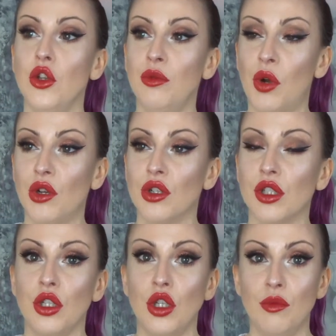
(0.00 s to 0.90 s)
new products
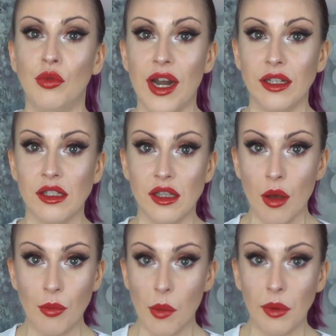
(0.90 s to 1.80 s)
and new brands that
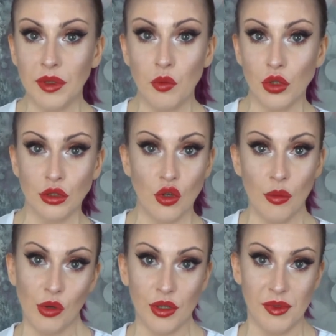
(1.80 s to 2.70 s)
I probably wouldn't
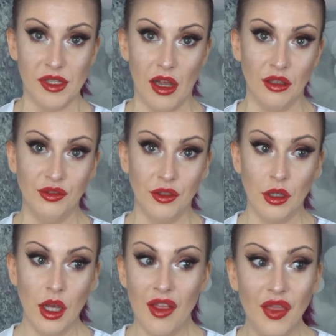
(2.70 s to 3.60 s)
come across myself.
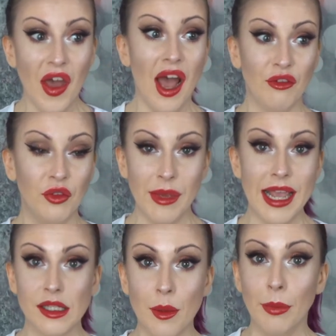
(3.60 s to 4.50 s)
And that, for
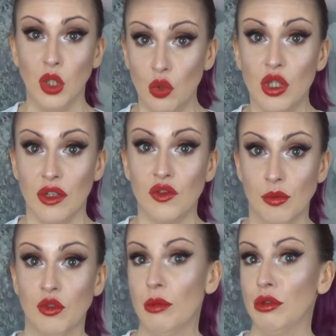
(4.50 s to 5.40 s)
me, is the beauty of
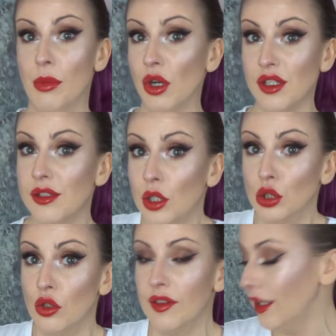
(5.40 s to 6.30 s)
subscription boxes. I
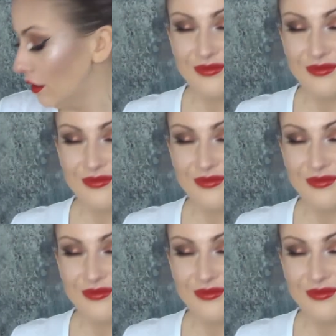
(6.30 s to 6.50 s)
love it.